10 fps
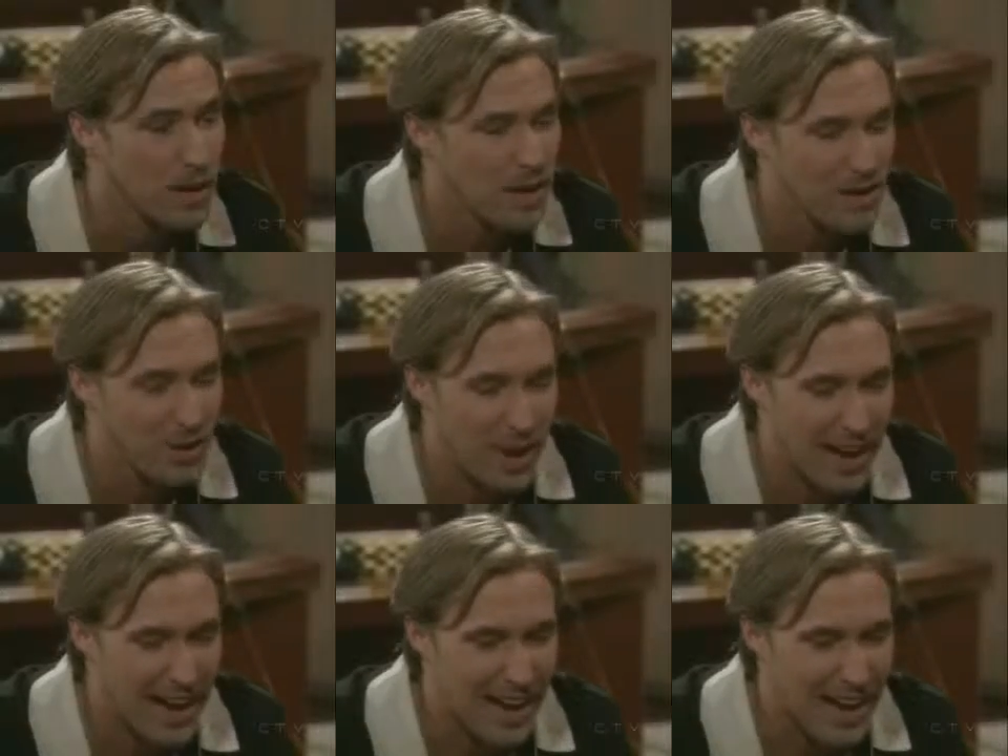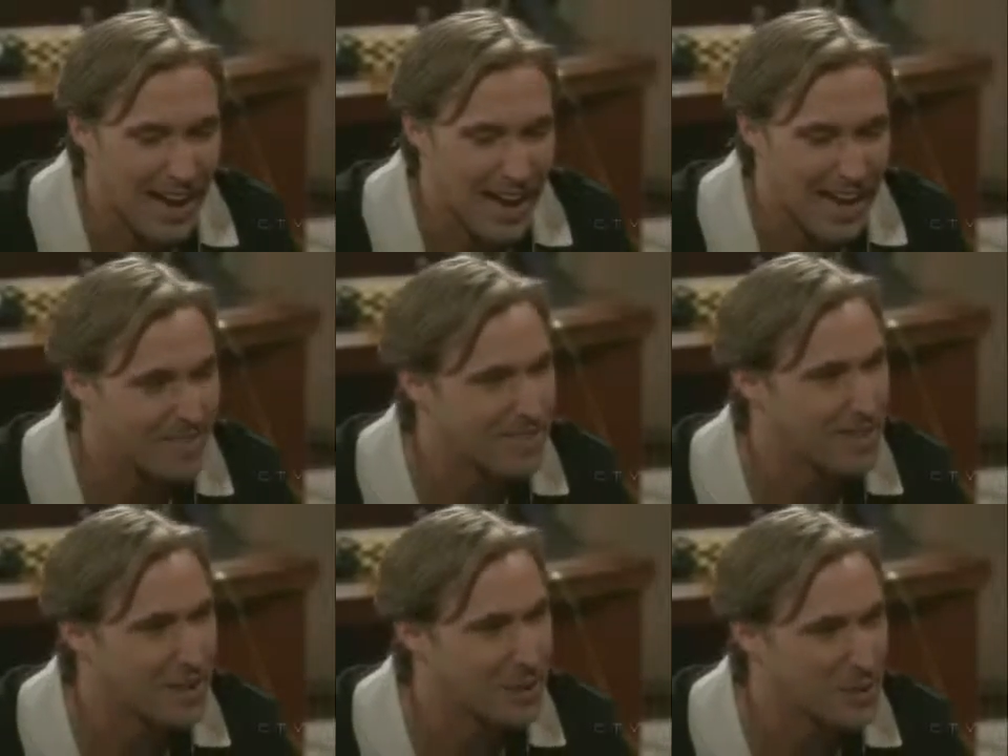You know, I have to
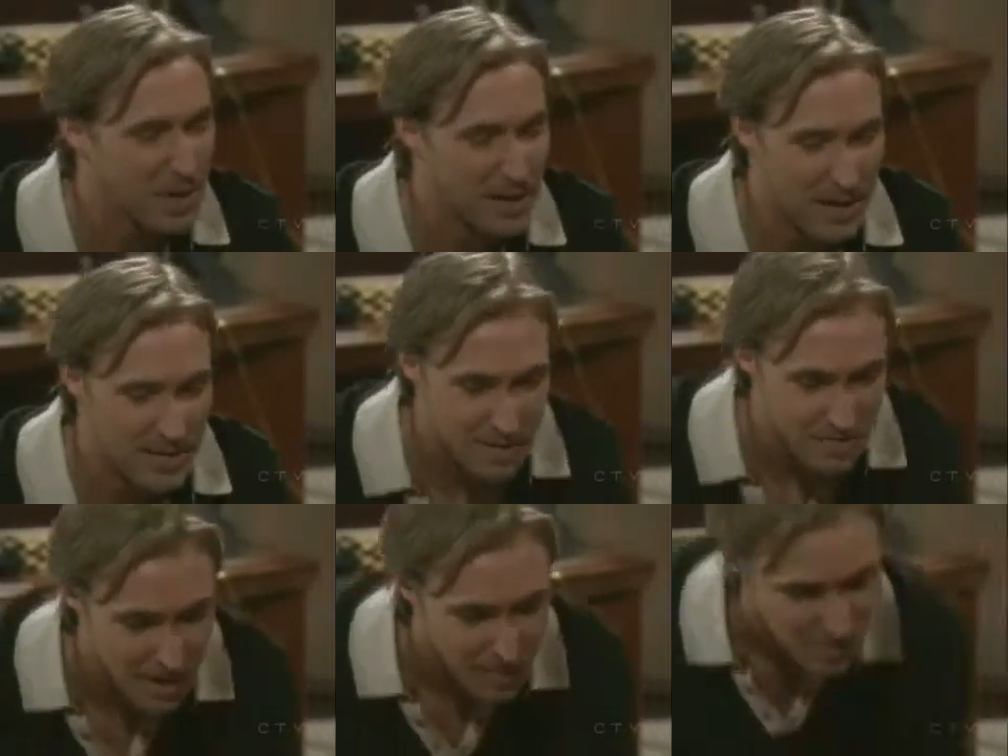tell you, I, I sometimes,